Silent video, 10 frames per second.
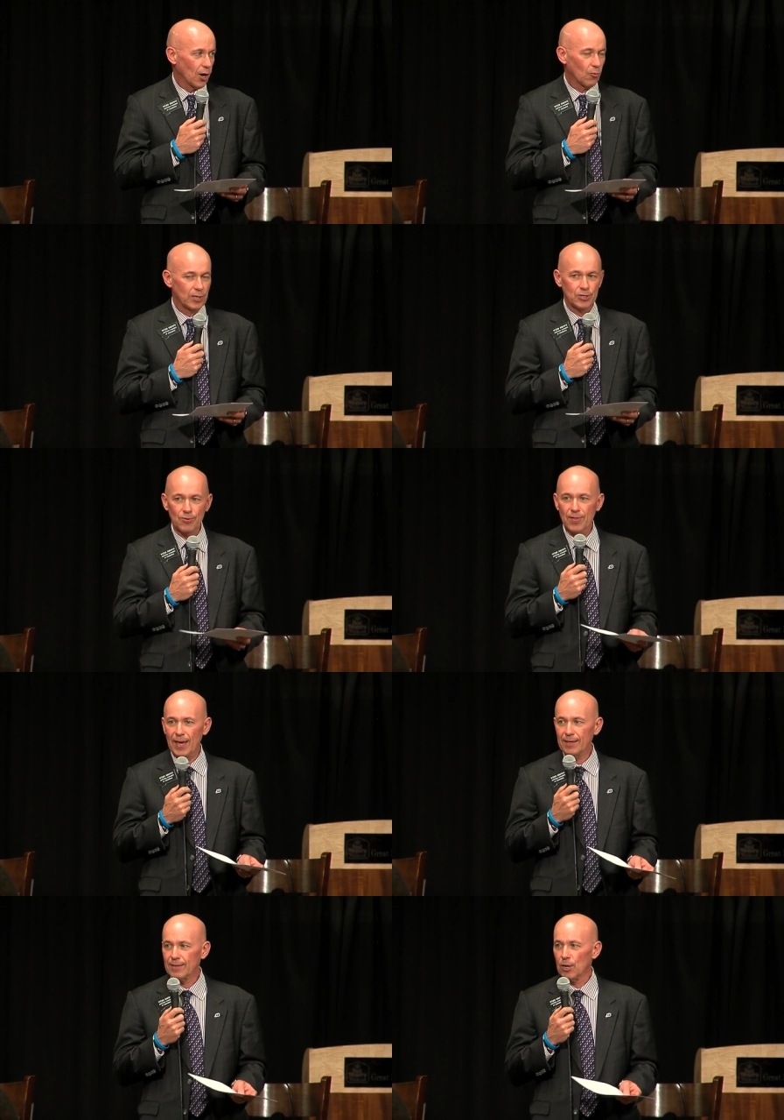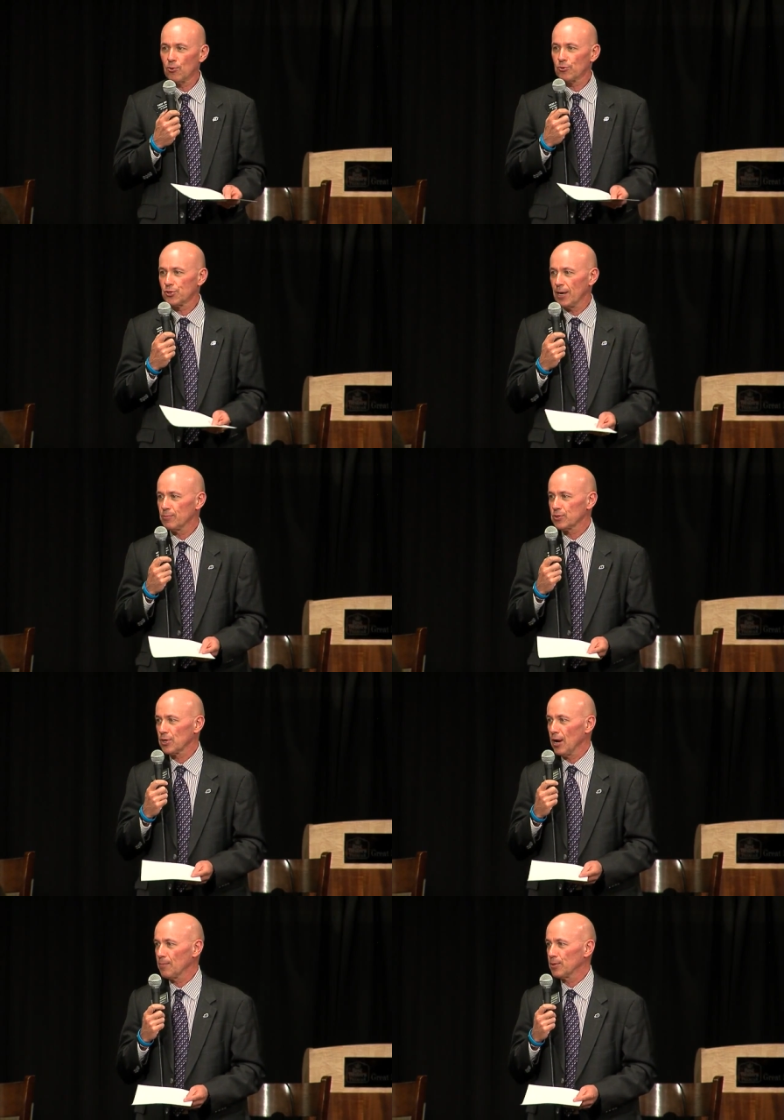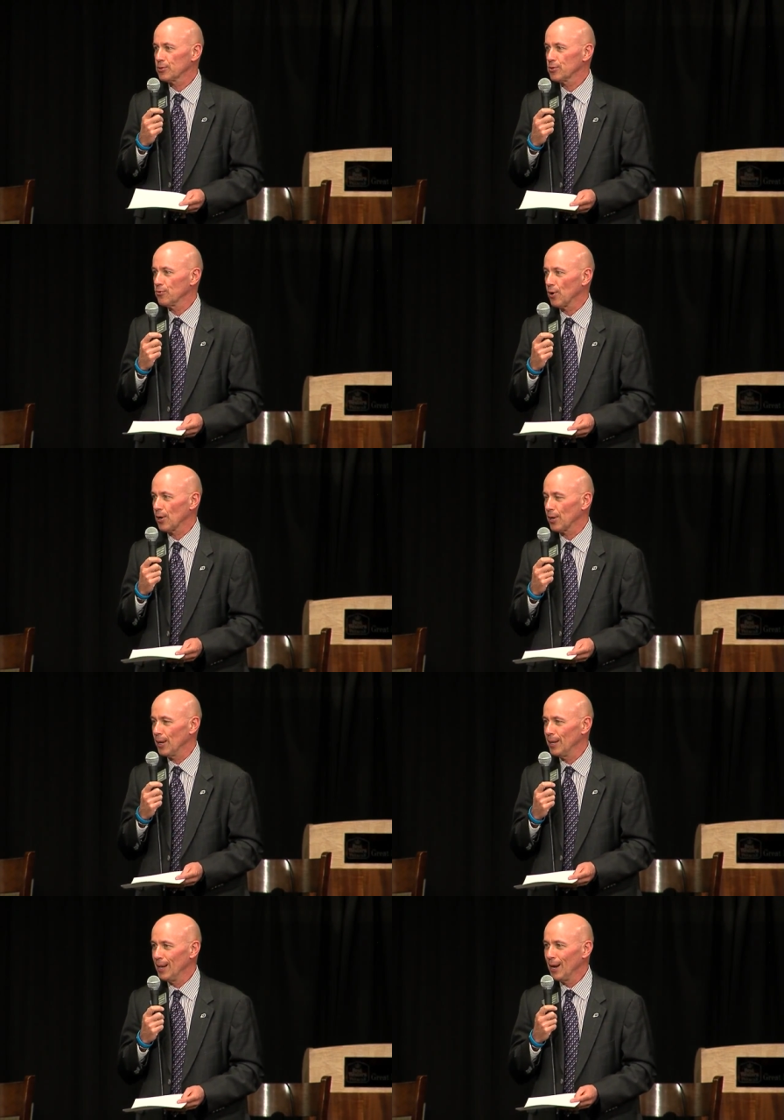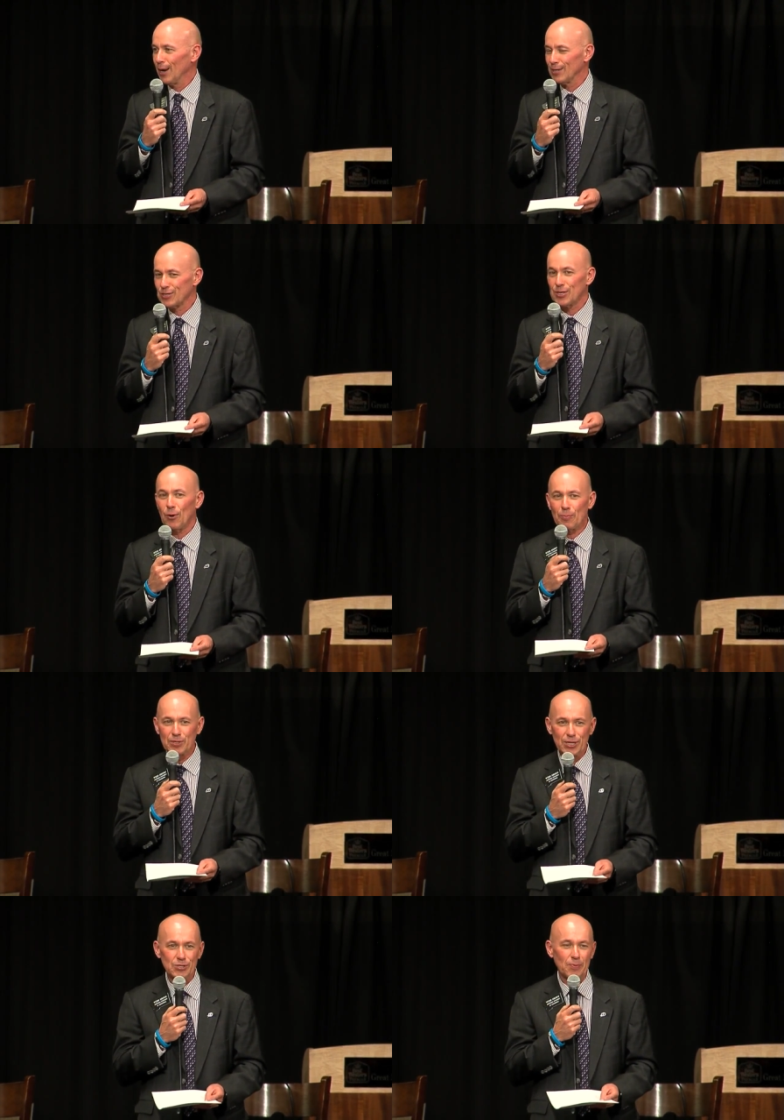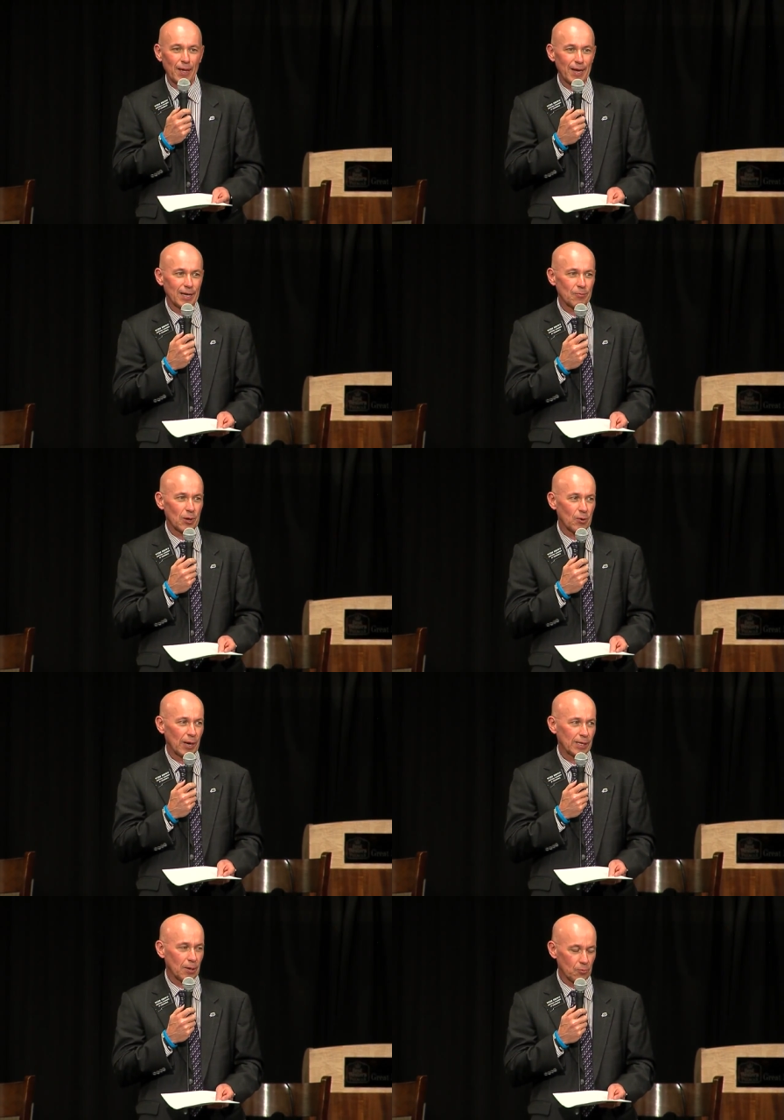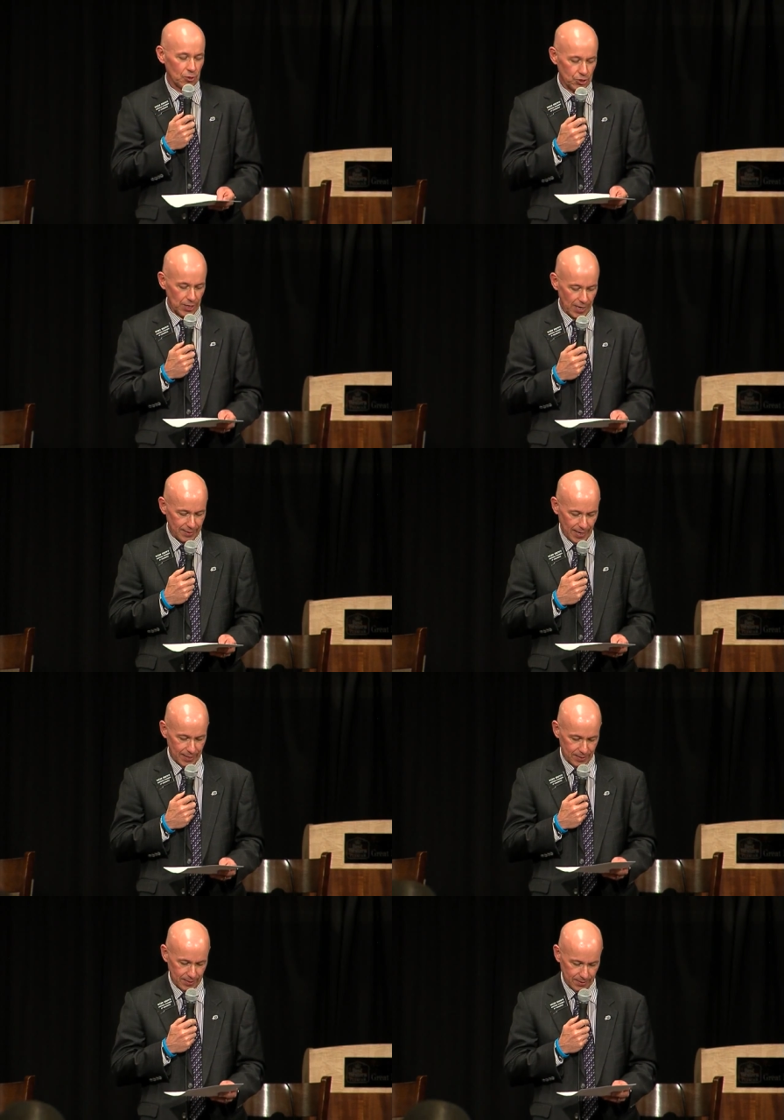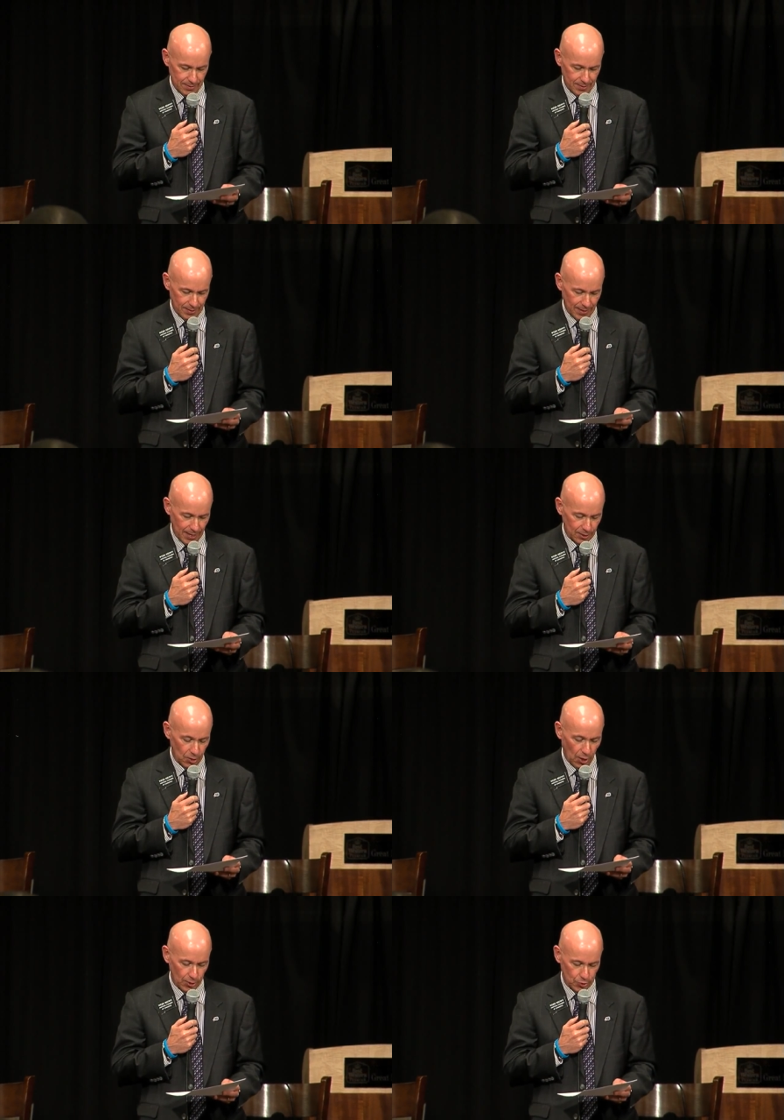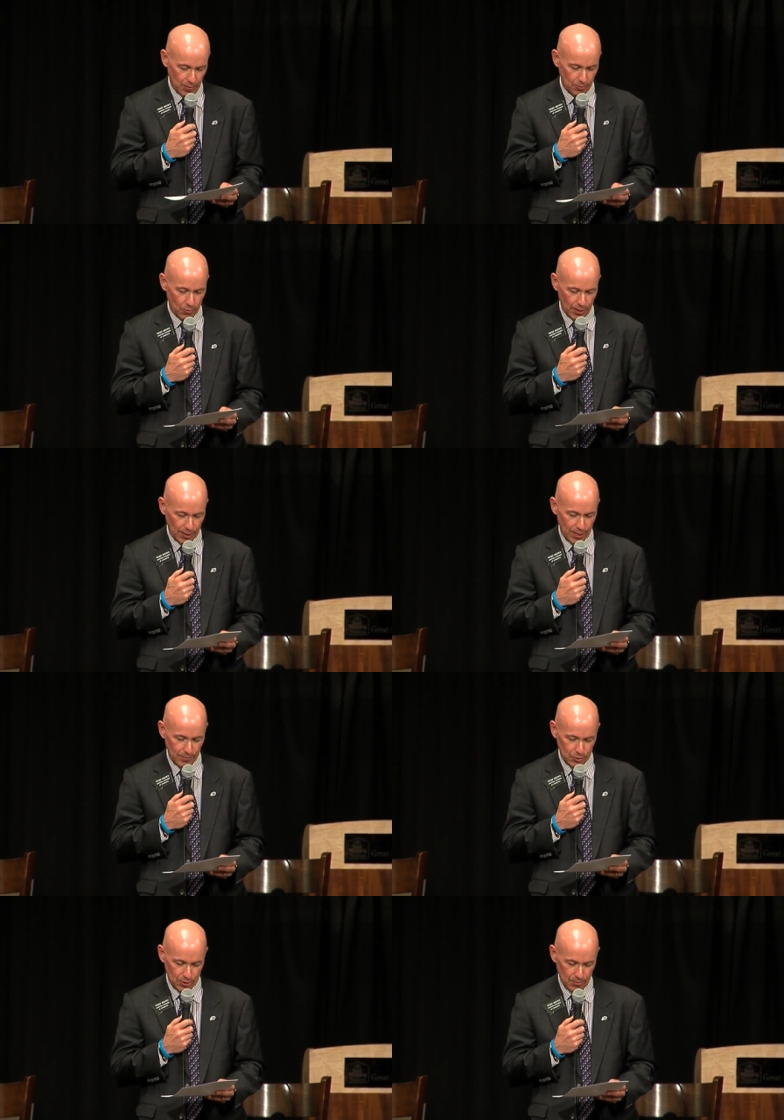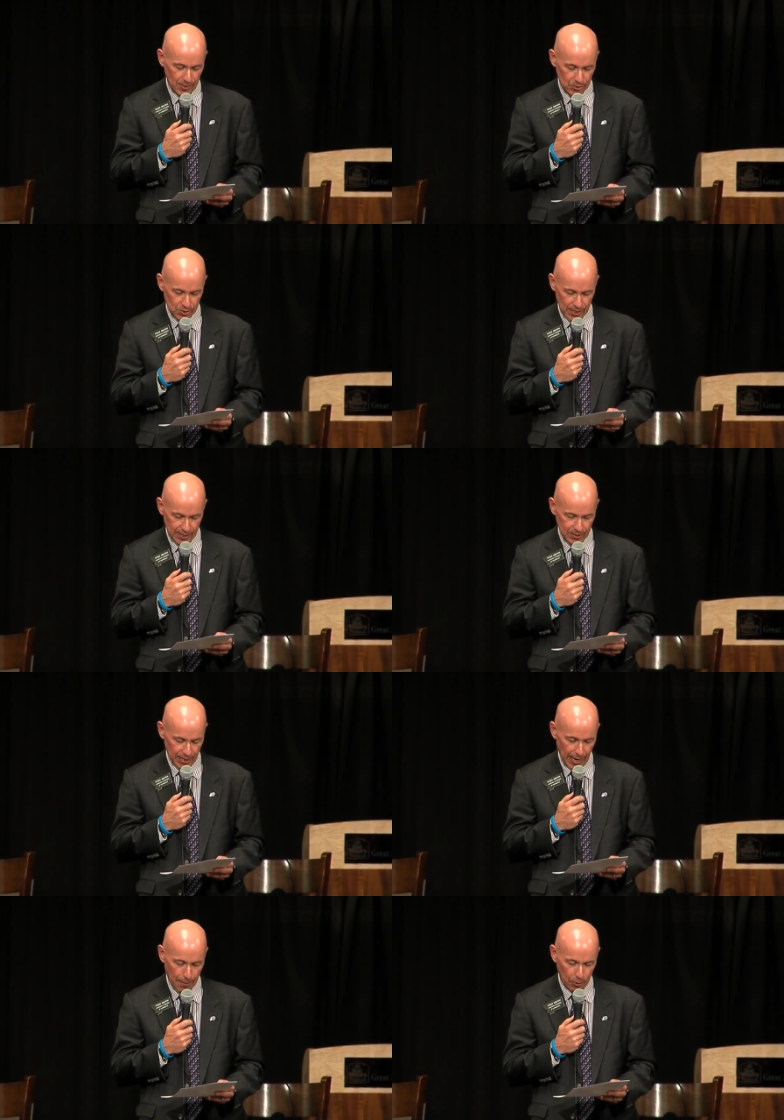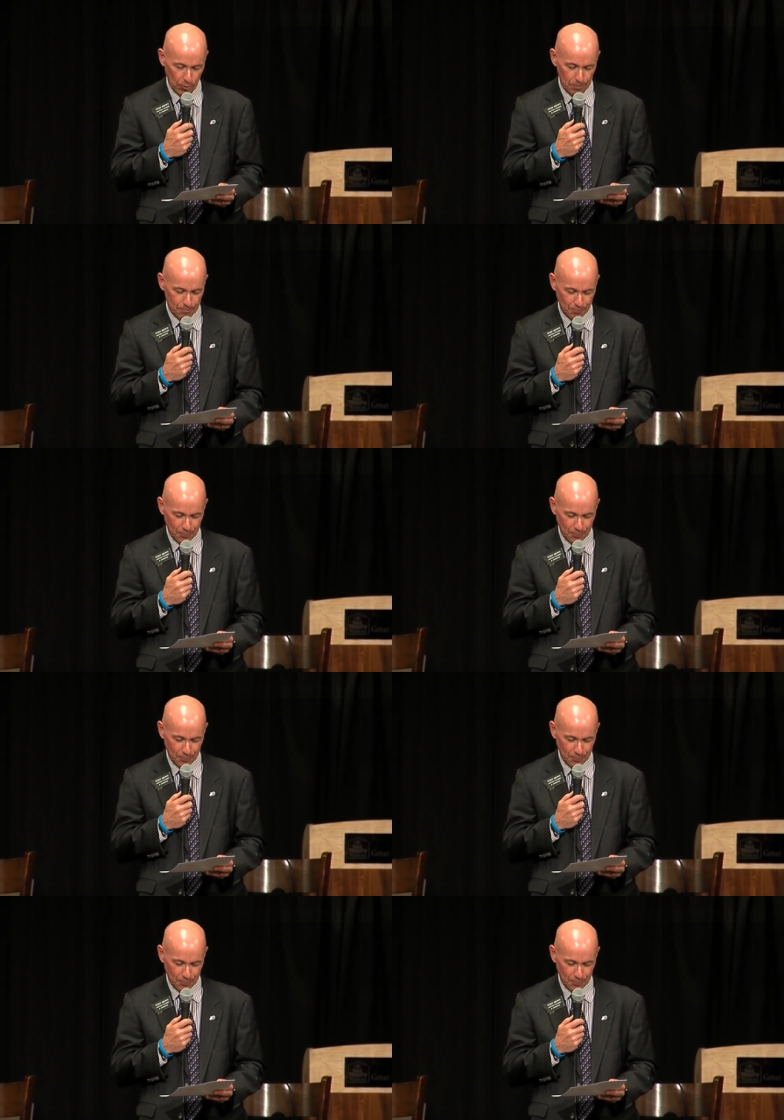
We do thank the local chambers of commerce who are still participating, and we greatly appreciate that acknowledgement when it comes to the business days of the Capitol,